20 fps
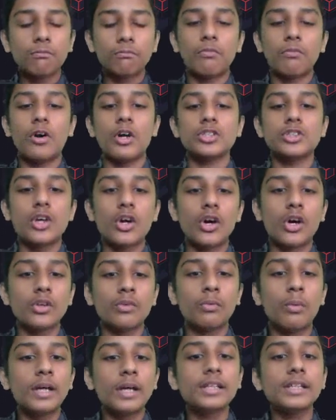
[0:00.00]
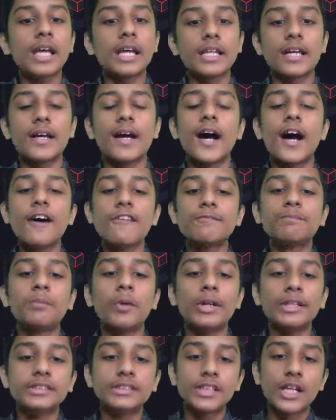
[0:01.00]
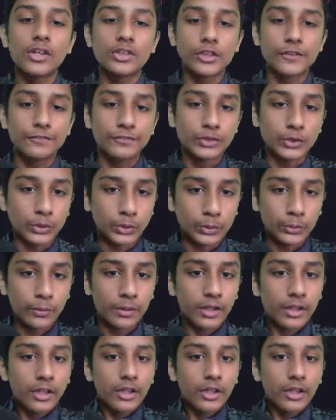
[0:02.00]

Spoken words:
was on 1.5 points out of 2.